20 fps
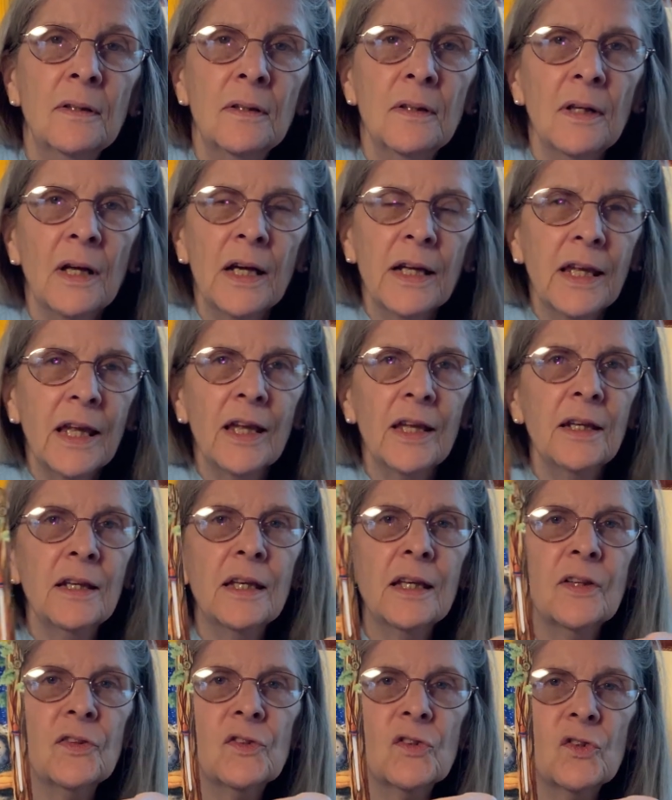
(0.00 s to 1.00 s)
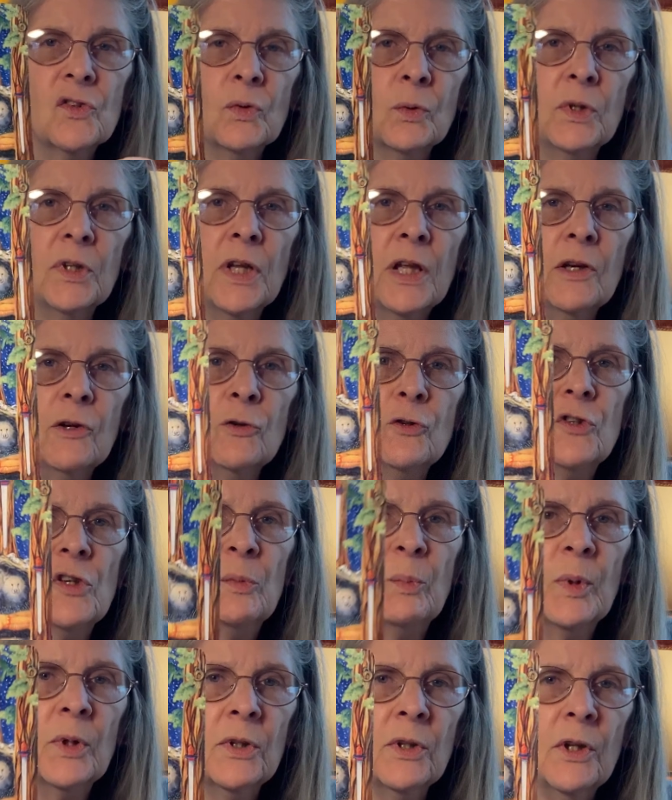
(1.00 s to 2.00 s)
Again, it's sword energy,
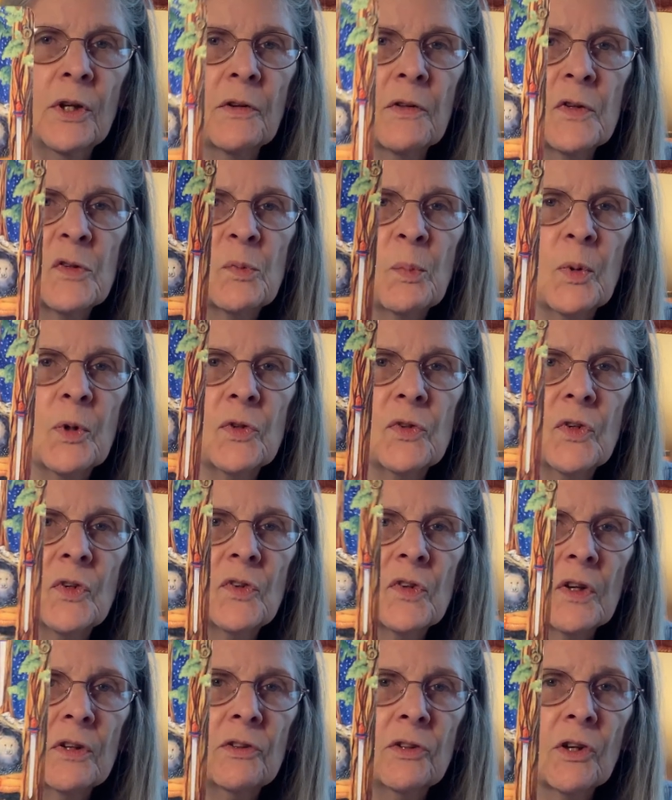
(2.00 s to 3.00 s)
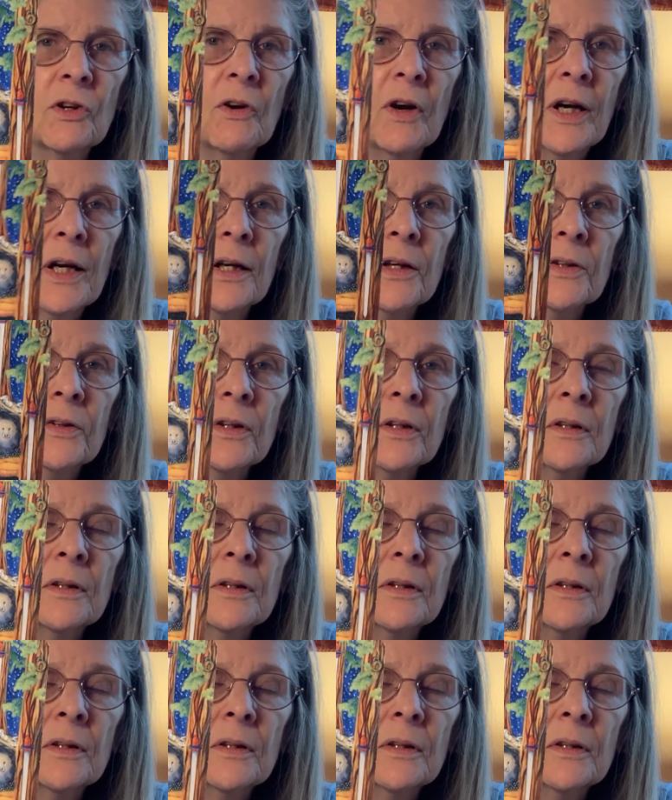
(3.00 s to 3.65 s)
but look, this person's underground.